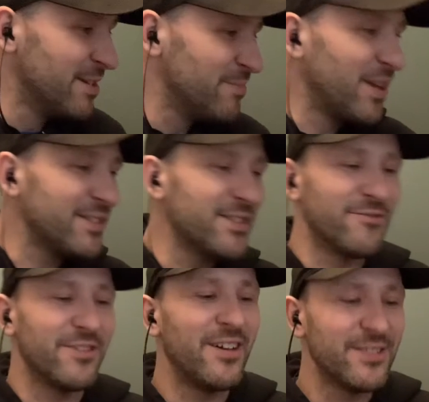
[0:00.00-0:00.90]
But I'll
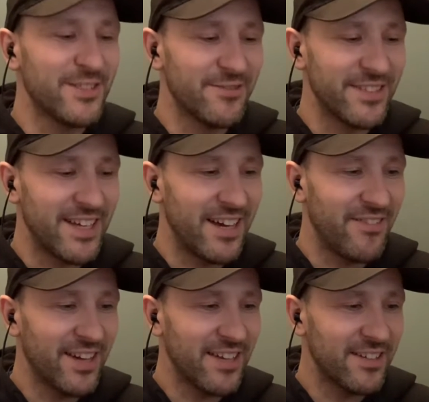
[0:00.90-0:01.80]
still read that if
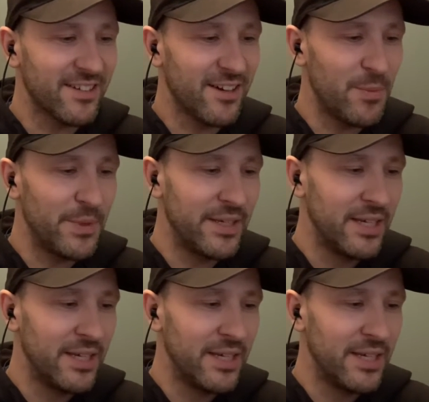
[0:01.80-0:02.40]
I get a copy.